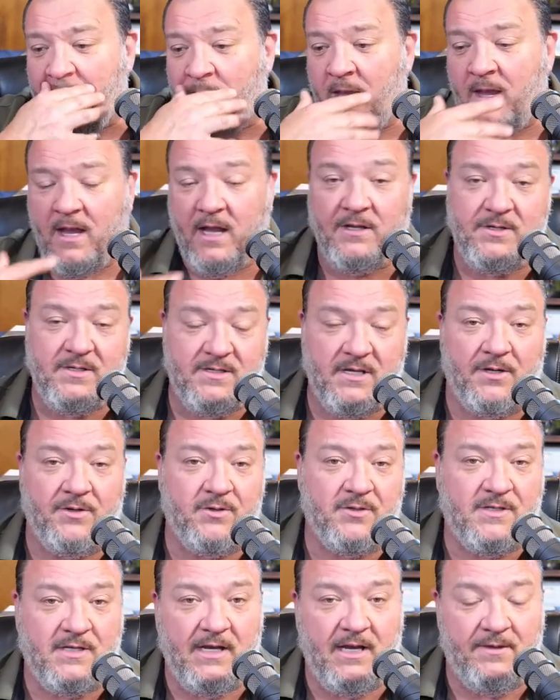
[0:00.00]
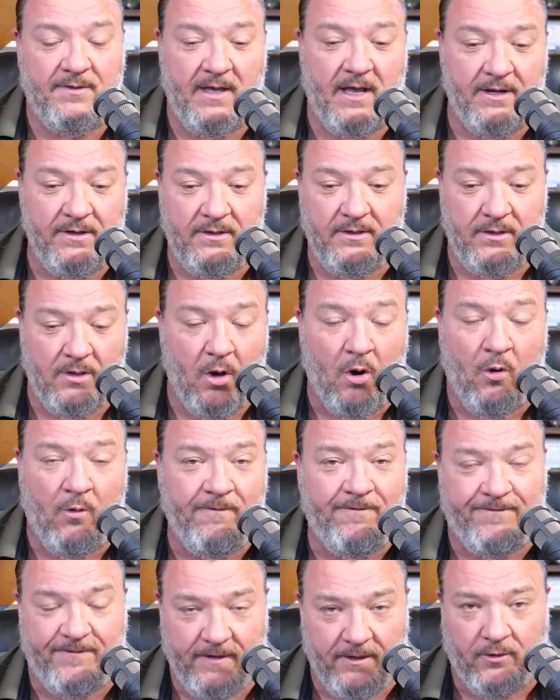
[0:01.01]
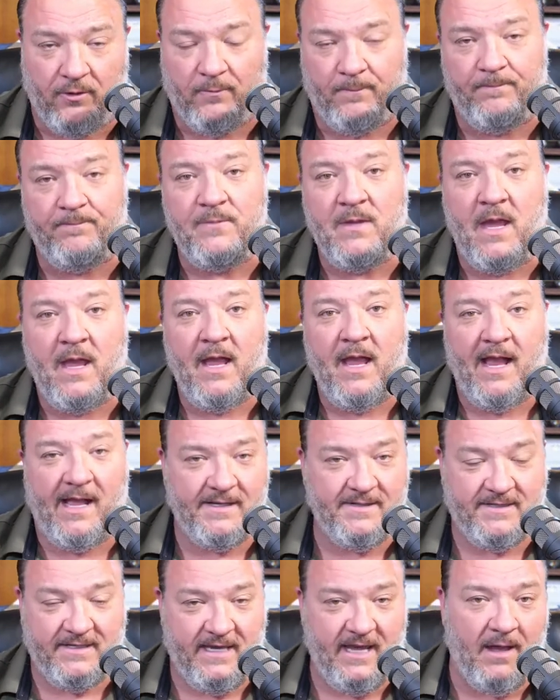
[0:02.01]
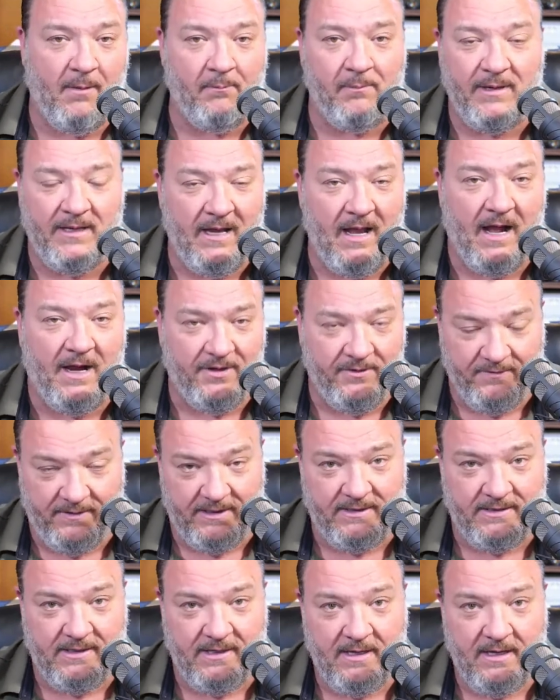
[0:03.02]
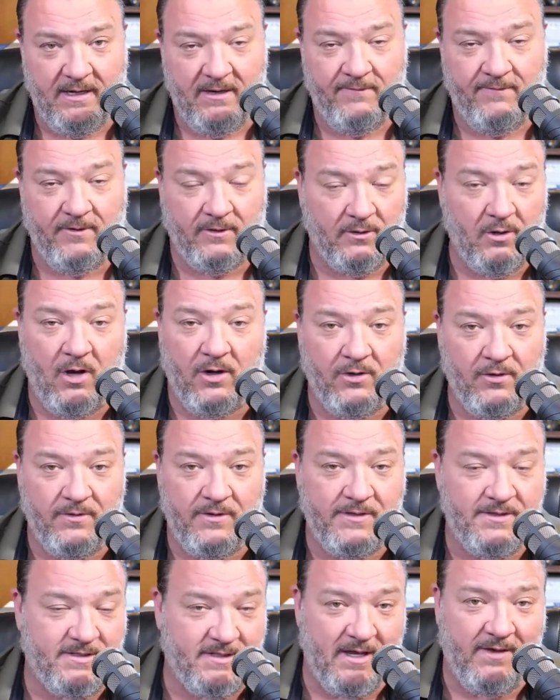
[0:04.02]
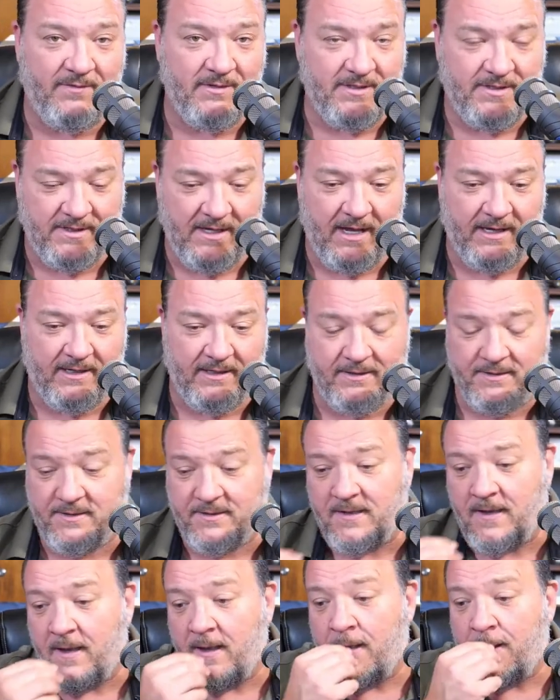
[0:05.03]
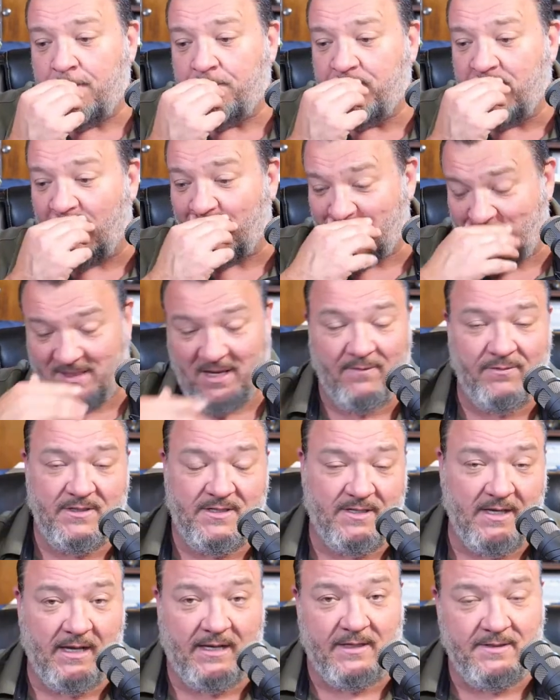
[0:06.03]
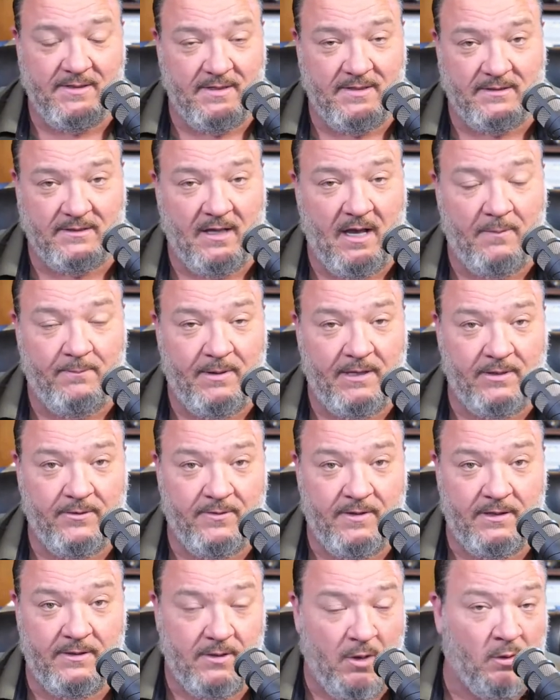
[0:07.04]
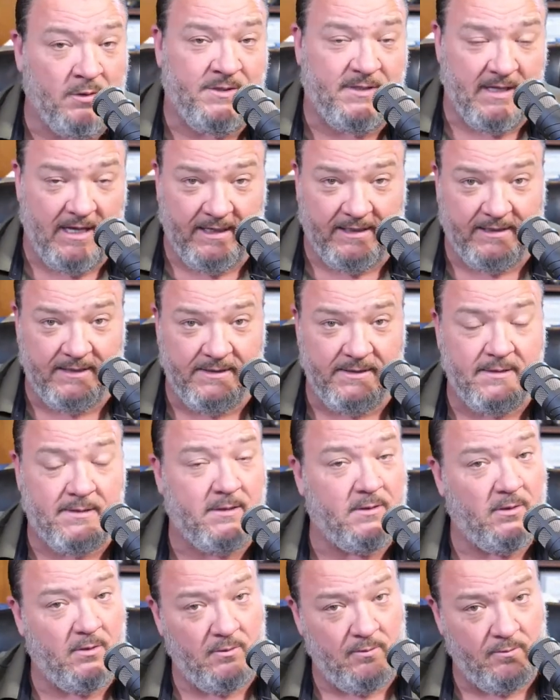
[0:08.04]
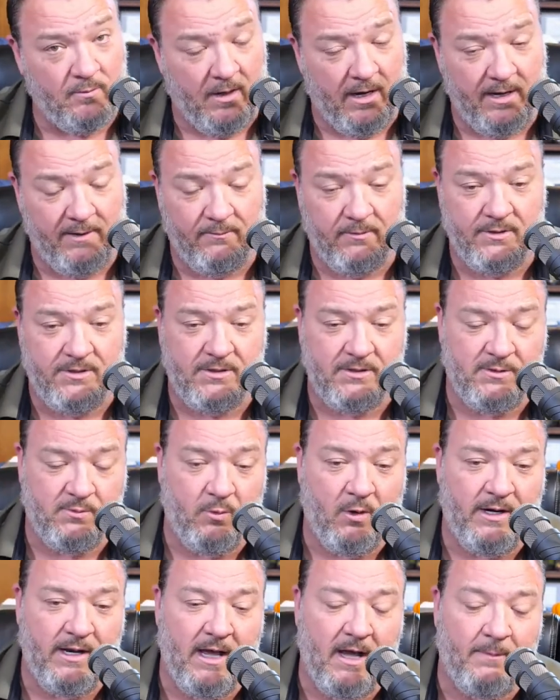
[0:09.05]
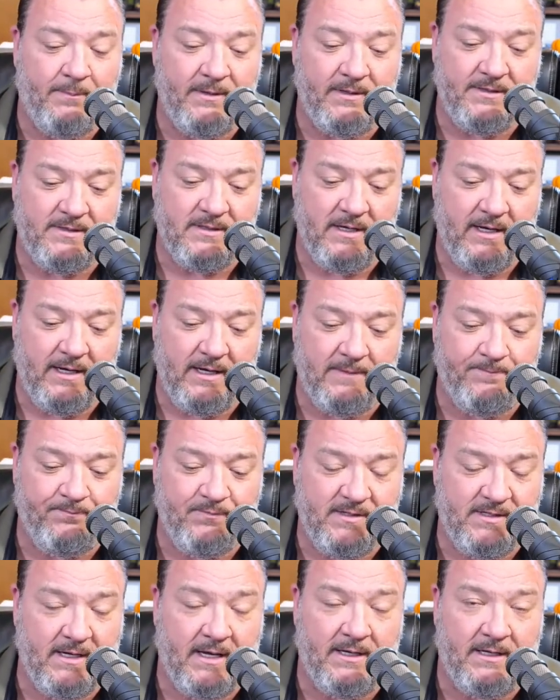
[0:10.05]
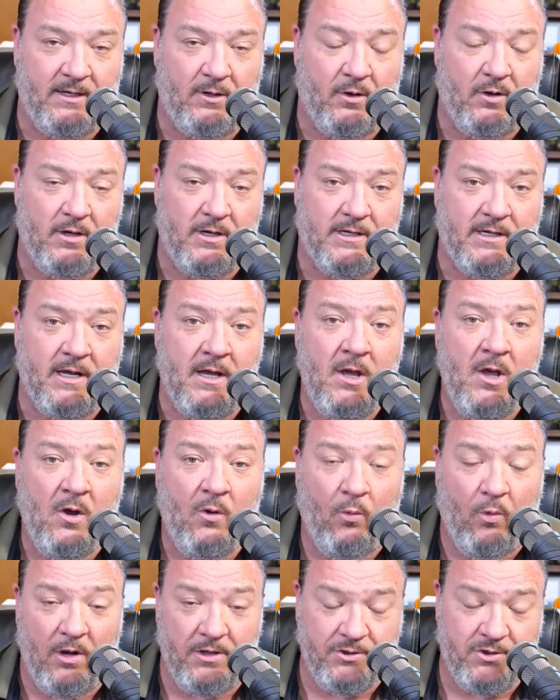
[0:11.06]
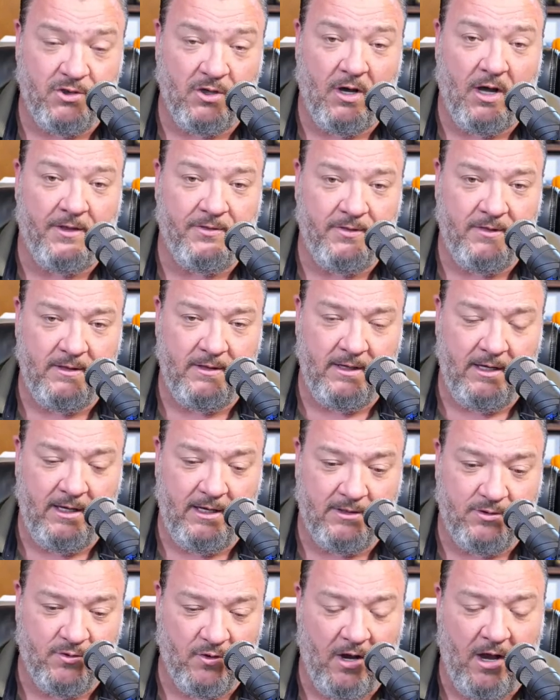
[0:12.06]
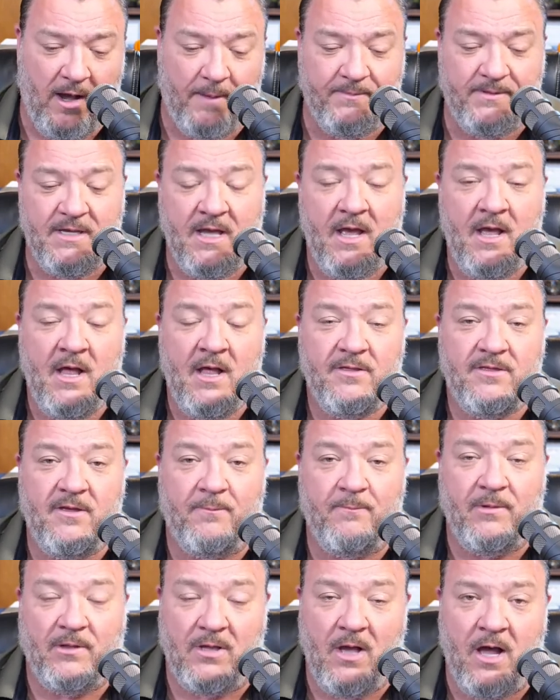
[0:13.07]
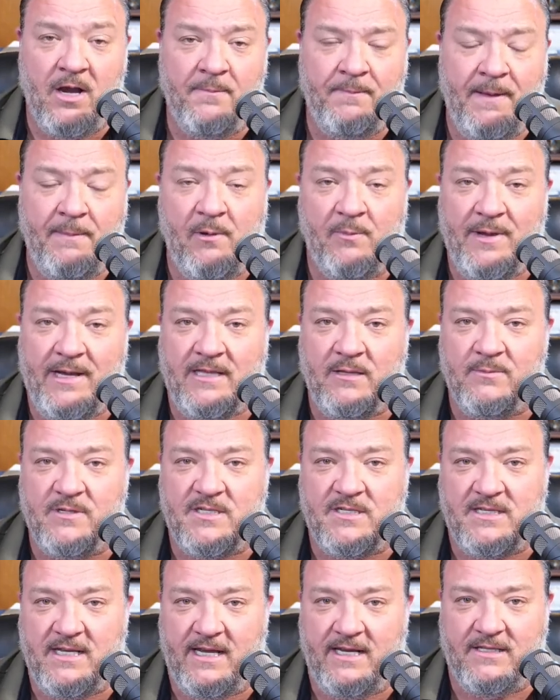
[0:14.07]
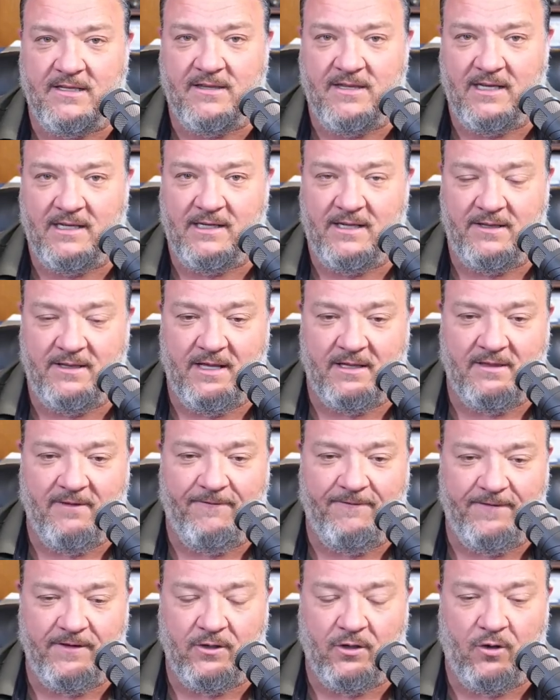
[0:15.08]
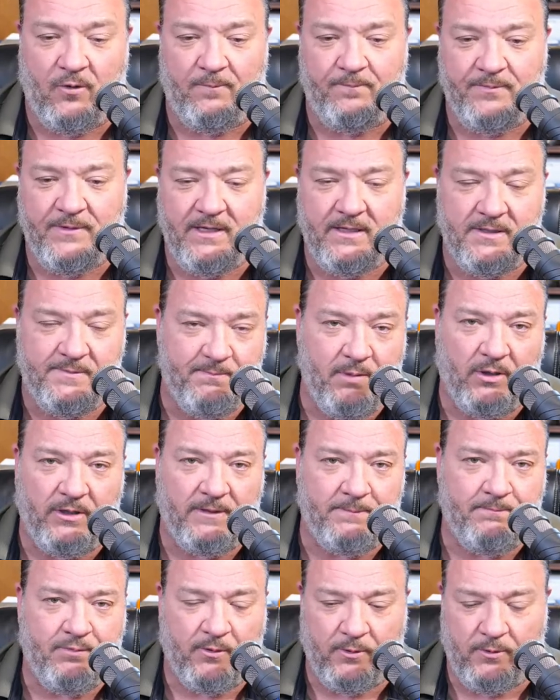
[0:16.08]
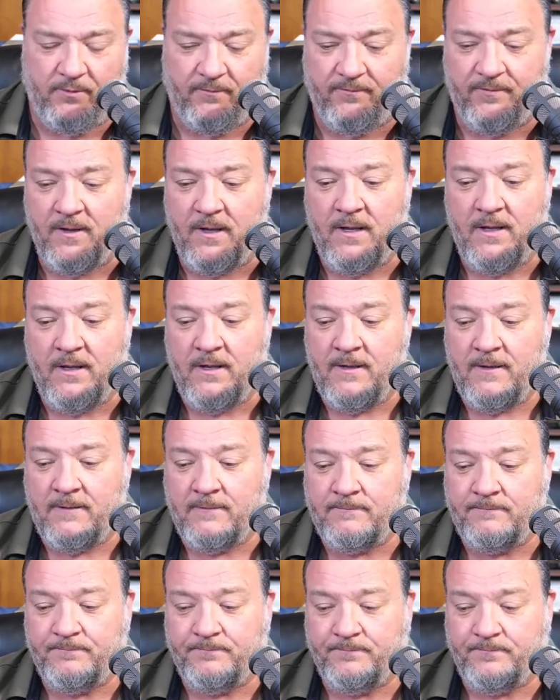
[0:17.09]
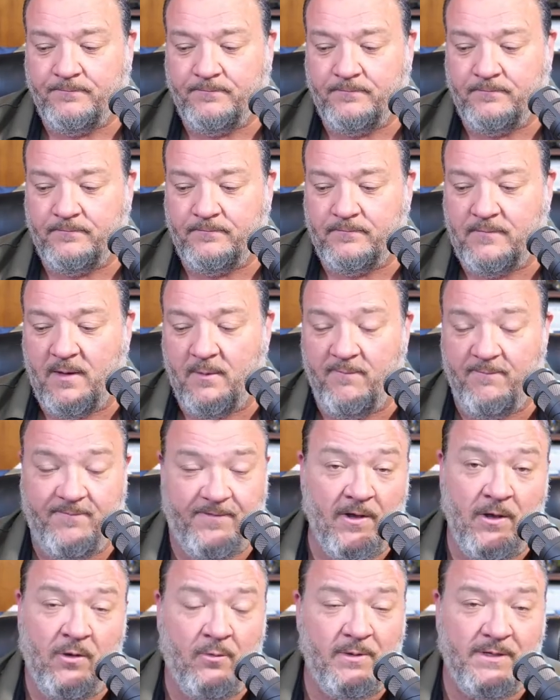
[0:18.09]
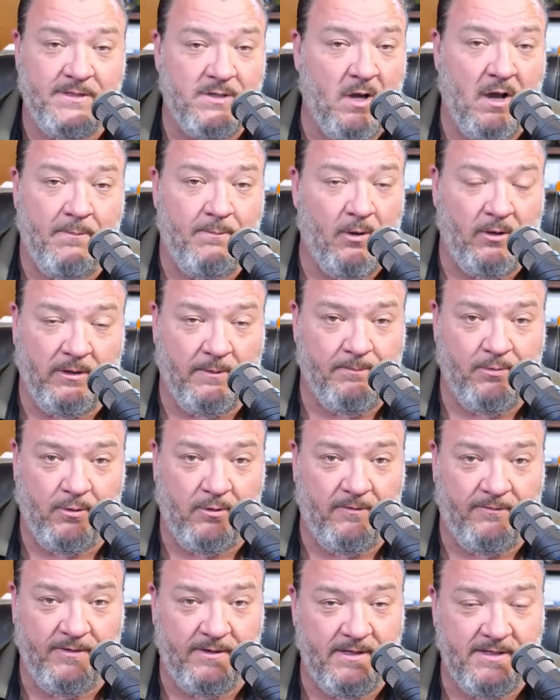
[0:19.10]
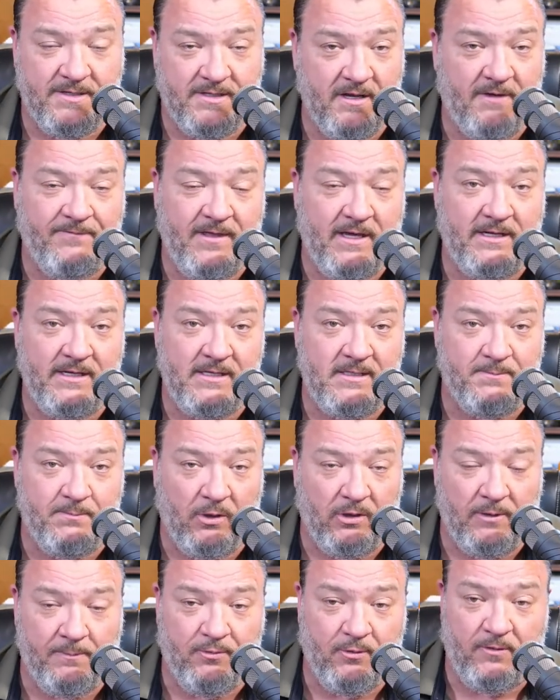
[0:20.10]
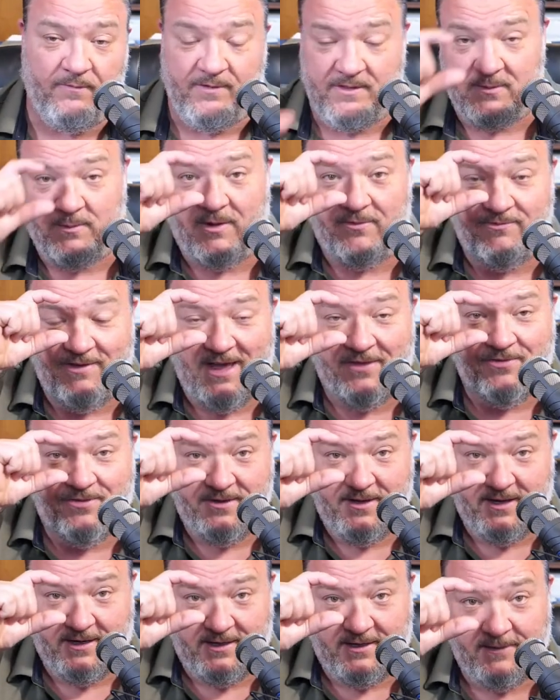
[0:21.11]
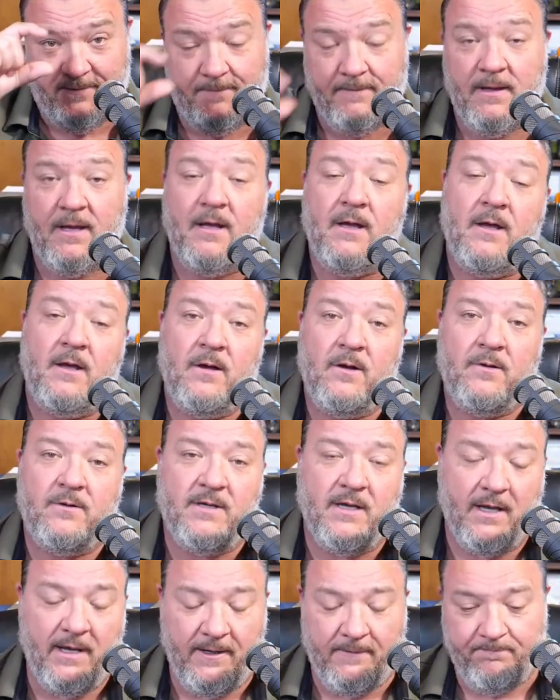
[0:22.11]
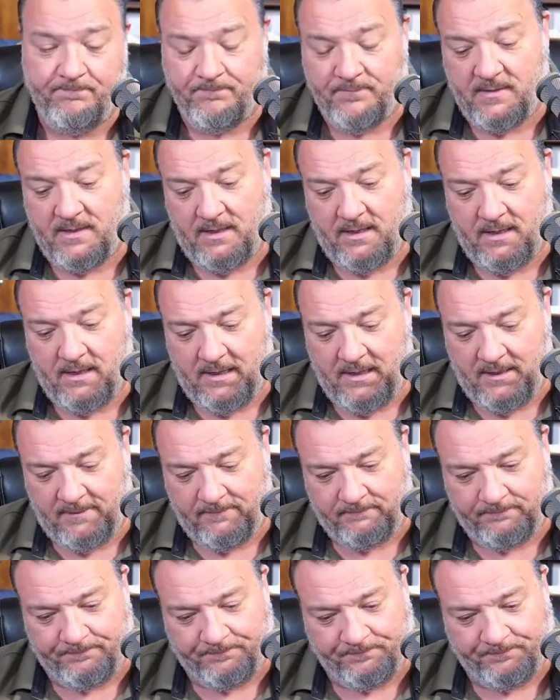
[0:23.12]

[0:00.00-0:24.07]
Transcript: And just understand that no film has kept me out of it for longer than 7 seconds. Now, 7 seconds is a lot better than no seconds, right? Which is what happened, say, at Sandy Hook. One shot, it drops. A lot of people make the mistake to thinking that the film is bulletproof. Film is not bulletproof, and the stuff that is bulletproof is about that thick. Okay. And